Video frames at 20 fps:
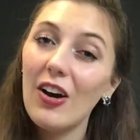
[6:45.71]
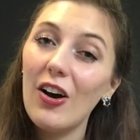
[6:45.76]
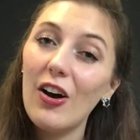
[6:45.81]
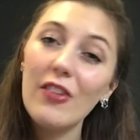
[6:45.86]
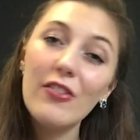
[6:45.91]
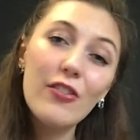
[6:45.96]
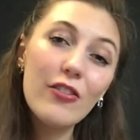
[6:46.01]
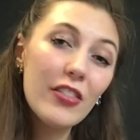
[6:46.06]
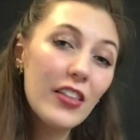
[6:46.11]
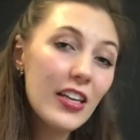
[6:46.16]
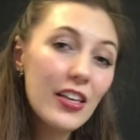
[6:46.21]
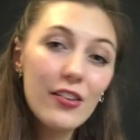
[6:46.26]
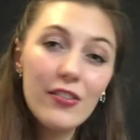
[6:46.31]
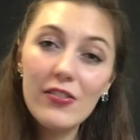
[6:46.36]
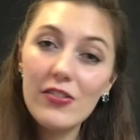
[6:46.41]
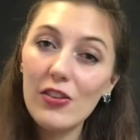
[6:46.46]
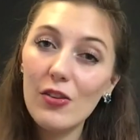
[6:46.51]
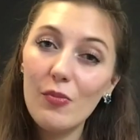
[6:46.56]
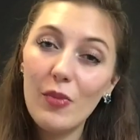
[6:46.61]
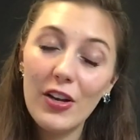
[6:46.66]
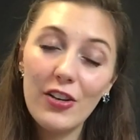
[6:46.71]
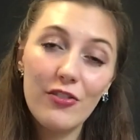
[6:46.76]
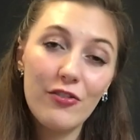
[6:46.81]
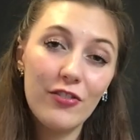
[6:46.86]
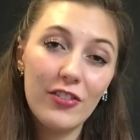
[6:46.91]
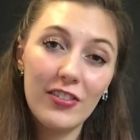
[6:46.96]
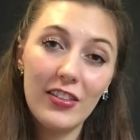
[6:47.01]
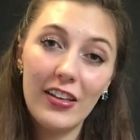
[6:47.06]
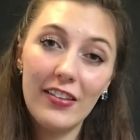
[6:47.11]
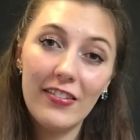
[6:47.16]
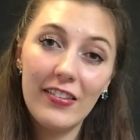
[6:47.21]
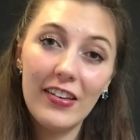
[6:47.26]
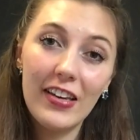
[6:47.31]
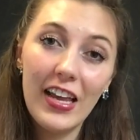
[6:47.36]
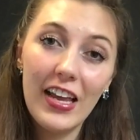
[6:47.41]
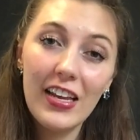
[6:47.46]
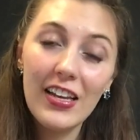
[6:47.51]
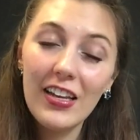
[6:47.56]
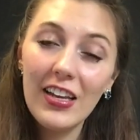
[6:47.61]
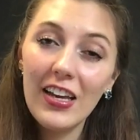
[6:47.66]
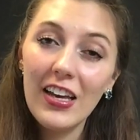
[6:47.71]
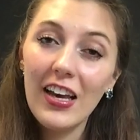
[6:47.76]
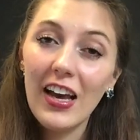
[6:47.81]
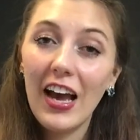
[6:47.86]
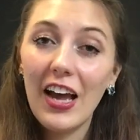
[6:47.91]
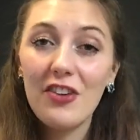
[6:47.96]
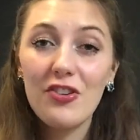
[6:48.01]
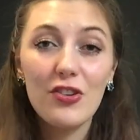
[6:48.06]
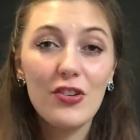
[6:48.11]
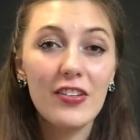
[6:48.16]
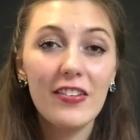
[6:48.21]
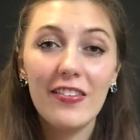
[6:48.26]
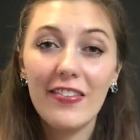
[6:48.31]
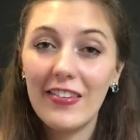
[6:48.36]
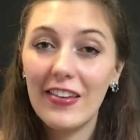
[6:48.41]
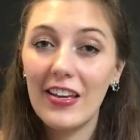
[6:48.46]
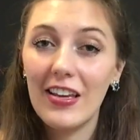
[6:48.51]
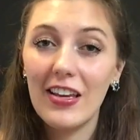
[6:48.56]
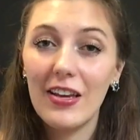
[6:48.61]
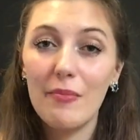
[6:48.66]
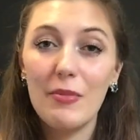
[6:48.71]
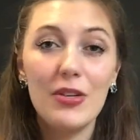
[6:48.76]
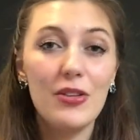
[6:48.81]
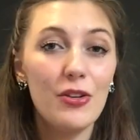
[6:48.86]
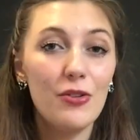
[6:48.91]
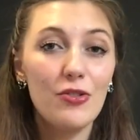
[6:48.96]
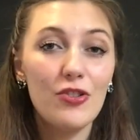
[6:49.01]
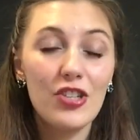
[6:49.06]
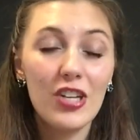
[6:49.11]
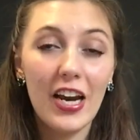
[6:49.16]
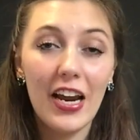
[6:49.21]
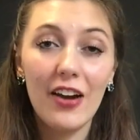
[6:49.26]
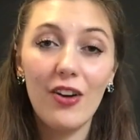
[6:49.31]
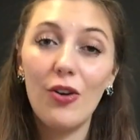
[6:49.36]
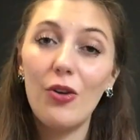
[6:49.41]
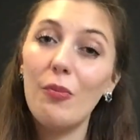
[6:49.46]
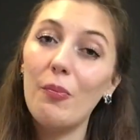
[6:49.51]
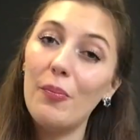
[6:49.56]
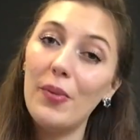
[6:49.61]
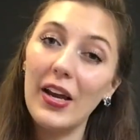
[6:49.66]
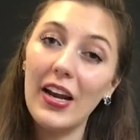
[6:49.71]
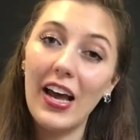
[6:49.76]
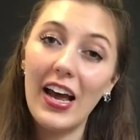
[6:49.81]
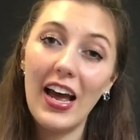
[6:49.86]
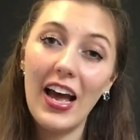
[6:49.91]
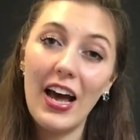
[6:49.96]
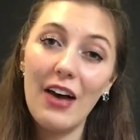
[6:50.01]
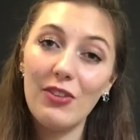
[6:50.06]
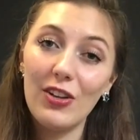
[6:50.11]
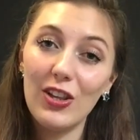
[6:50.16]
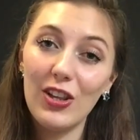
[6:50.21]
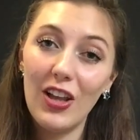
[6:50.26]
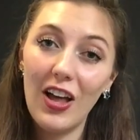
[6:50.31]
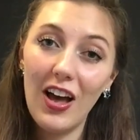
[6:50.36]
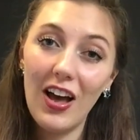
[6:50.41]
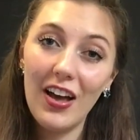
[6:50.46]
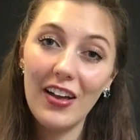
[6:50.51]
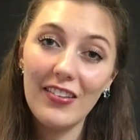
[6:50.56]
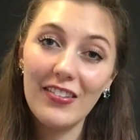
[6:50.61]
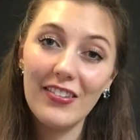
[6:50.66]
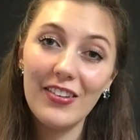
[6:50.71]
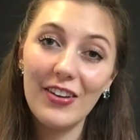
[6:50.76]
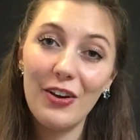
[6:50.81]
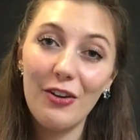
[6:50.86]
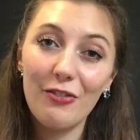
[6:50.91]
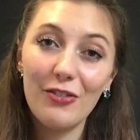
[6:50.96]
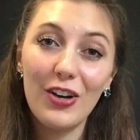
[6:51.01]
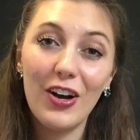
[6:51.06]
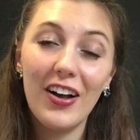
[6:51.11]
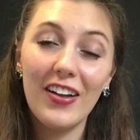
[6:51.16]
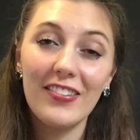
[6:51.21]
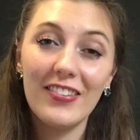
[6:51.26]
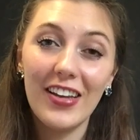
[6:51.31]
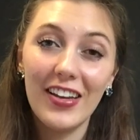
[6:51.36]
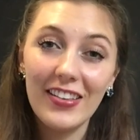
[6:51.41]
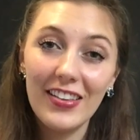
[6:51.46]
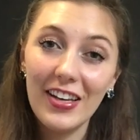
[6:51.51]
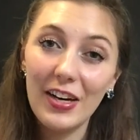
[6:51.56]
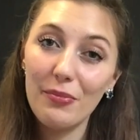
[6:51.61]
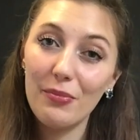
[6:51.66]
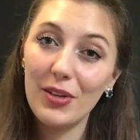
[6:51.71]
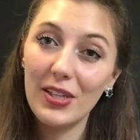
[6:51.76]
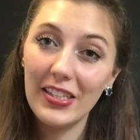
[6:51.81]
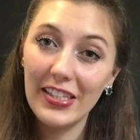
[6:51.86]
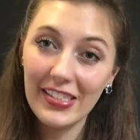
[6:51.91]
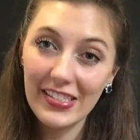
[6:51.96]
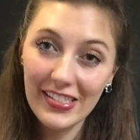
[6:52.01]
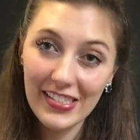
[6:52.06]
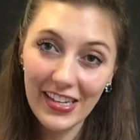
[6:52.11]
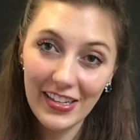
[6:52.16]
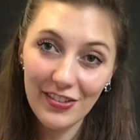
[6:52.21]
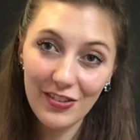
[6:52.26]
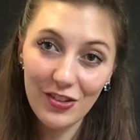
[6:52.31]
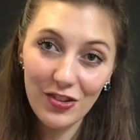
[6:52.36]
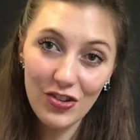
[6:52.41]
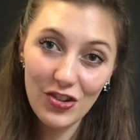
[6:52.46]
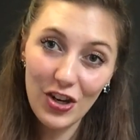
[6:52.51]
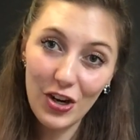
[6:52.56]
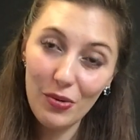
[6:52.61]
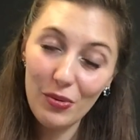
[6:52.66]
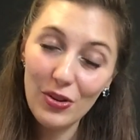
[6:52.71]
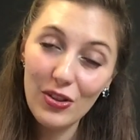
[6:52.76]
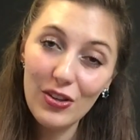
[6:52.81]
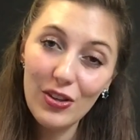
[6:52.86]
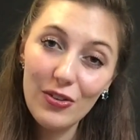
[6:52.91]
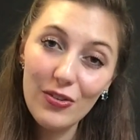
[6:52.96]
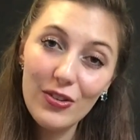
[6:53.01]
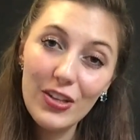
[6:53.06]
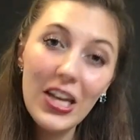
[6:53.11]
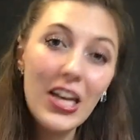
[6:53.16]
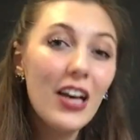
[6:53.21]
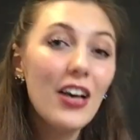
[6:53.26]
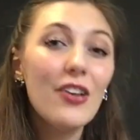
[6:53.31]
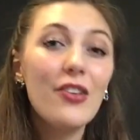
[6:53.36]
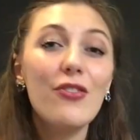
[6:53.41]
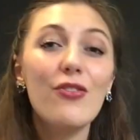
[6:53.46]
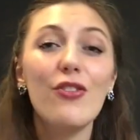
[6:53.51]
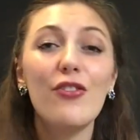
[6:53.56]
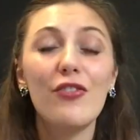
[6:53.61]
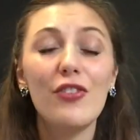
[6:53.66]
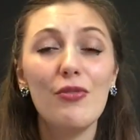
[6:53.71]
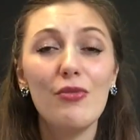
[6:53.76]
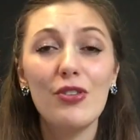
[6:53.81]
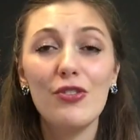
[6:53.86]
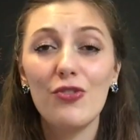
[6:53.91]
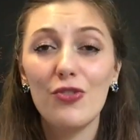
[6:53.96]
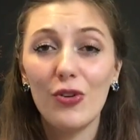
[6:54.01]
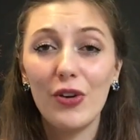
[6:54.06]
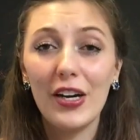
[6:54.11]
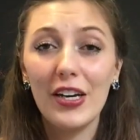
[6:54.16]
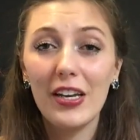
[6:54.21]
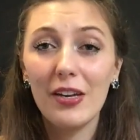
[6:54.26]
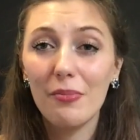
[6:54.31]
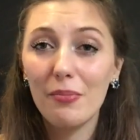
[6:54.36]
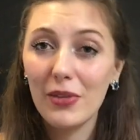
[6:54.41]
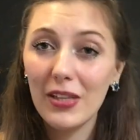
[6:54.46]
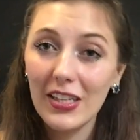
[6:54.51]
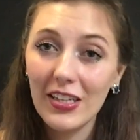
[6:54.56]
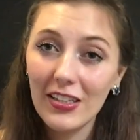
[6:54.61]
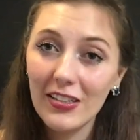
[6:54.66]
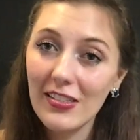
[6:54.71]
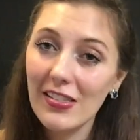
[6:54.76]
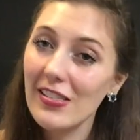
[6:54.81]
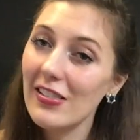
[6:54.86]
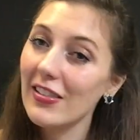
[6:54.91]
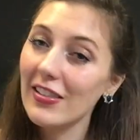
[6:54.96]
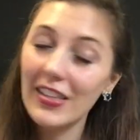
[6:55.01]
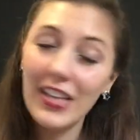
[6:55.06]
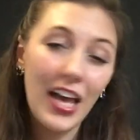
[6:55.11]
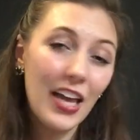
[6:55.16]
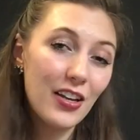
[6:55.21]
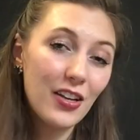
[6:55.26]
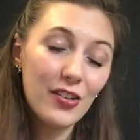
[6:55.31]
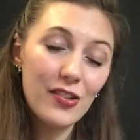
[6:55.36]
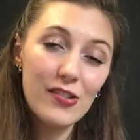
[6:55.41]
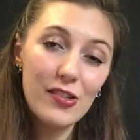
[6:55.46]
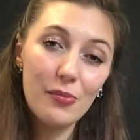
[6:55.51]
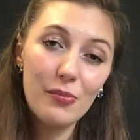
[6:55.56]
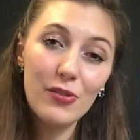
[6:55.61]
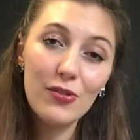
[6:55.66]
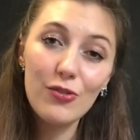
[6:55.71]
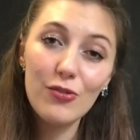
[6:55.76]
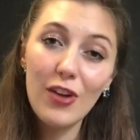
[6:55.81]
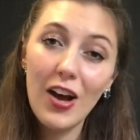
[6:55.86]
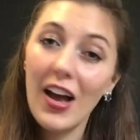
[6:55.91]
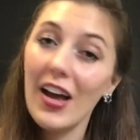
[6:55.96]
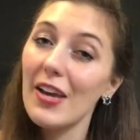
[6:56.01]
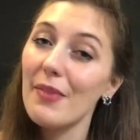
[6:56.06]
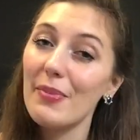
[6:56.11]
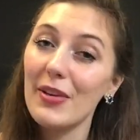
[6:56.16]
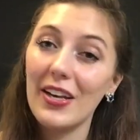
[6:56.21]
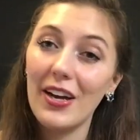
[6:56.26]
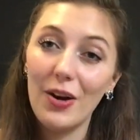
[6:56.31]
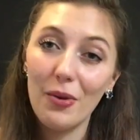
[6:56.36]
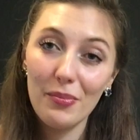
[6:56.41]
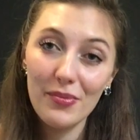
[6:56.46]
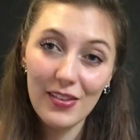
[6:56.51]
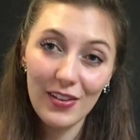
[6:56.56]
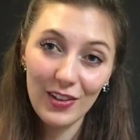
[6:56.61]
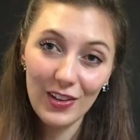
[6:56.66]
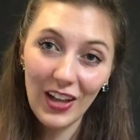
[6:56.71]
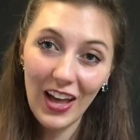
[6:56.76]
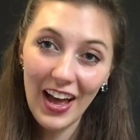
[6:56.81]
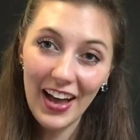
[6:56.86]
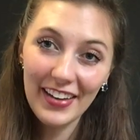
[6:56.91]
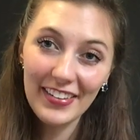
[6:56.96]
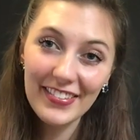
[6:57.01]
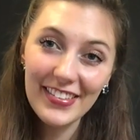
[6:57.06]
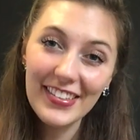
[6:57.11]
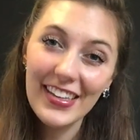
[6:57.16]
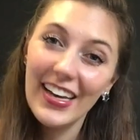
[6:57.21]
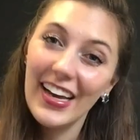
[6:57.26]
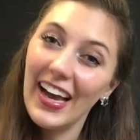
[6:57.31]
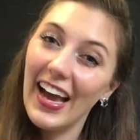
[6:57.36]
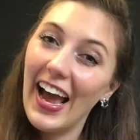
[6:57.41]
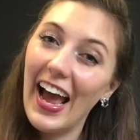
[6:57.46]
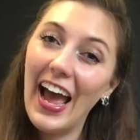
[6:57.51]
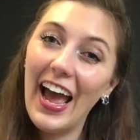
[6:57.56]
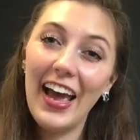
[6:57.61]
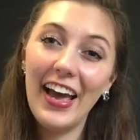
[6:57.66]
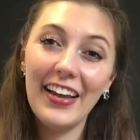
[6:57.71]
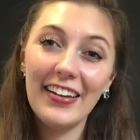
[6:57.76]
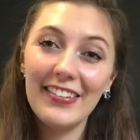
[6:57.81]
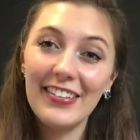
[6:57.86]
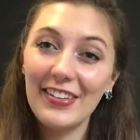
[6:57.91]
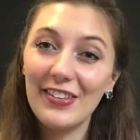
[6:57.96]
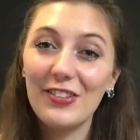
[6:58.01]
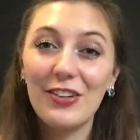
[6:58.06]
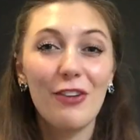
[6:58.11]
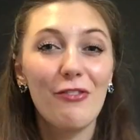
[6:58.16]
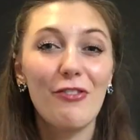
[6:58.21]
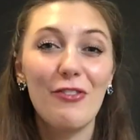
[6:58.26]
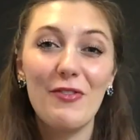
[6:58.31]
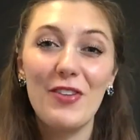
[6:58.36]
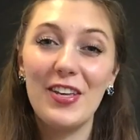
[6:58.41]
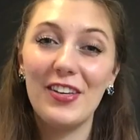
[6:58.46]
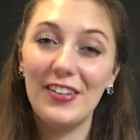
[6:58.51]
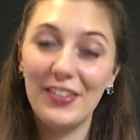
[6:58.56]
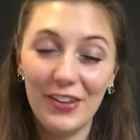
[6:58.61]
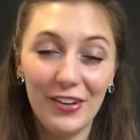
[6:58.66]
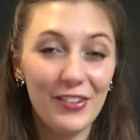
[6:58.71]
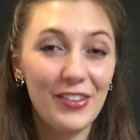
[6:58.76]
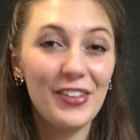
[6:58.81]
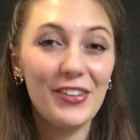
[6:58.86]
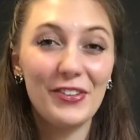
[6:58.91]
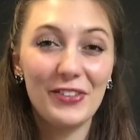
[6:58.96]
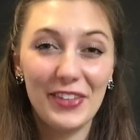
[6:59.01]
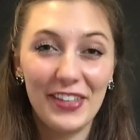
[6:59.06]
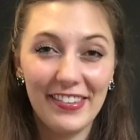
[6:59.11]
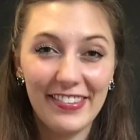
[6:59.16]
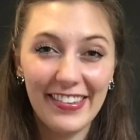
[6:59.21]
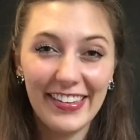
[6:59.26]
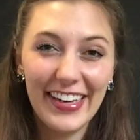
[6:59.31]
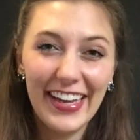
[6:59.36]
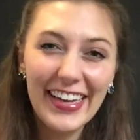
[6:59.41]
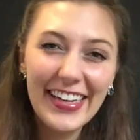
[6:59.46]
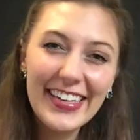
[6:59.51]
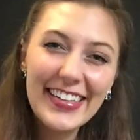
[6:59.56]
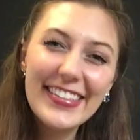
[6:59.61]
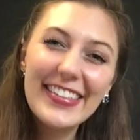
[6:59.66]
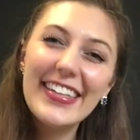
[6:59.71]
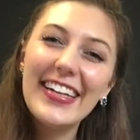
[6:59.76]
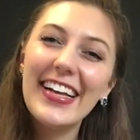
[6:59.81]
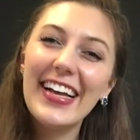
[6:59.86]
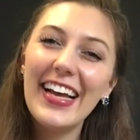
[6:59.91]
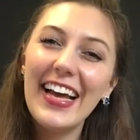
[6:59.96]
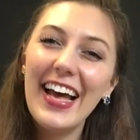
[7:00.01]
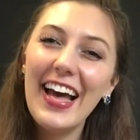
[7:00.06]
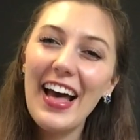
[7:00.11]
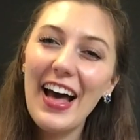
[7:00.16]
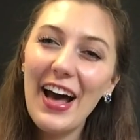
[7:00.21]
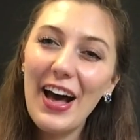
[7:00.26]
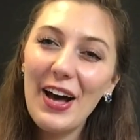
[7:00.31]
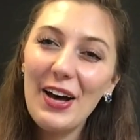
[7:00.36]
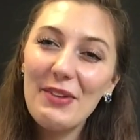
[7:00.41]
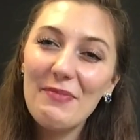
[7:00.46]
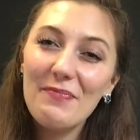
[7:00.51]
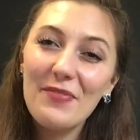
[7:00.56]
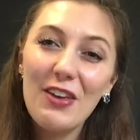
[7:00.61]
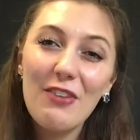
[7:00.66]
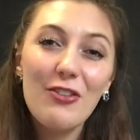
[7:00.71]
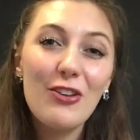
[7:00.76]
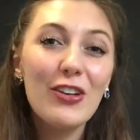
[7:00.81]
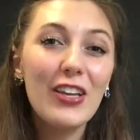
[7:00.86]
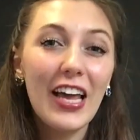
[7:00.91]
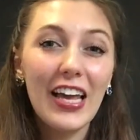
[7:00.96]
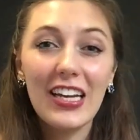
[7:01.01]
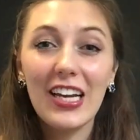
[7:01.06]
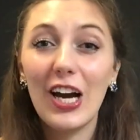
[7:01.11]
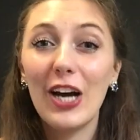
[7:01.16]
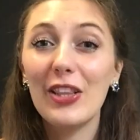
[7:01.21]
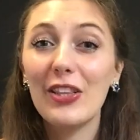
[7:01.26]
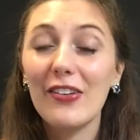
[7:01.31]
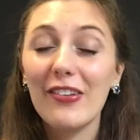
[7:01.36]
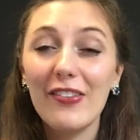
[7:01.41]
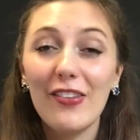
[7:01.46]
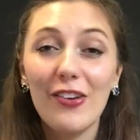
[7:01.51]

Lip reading: Also, thank you so much for listening. As you can see, I'm a new channel, but I have a lot of content that I'm really excited to share with you. So if you enjoyed it, please like and subscribe. It helps a lot and it's good for me to know that you're listening. If you like other